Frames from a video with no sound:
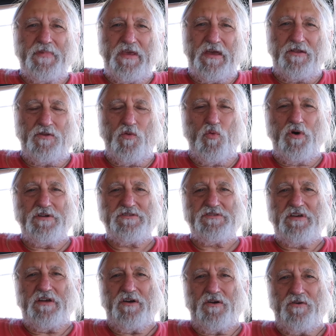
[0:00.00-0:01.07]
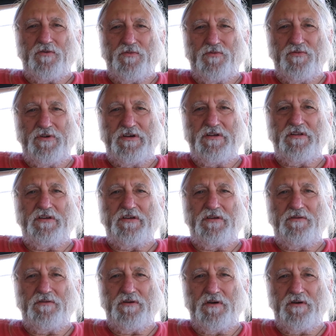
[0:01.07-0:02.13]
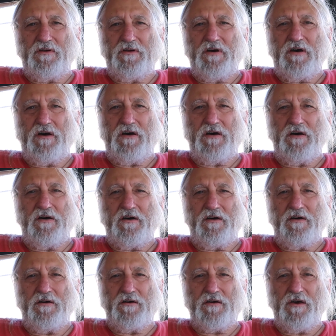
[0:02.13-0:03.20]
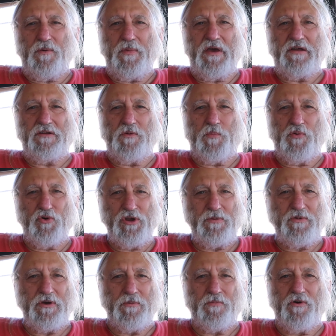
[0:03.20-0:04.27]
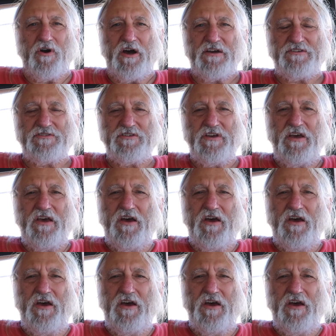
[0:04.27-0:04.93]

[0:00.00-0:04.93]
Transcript: And the ones that are really command a premium price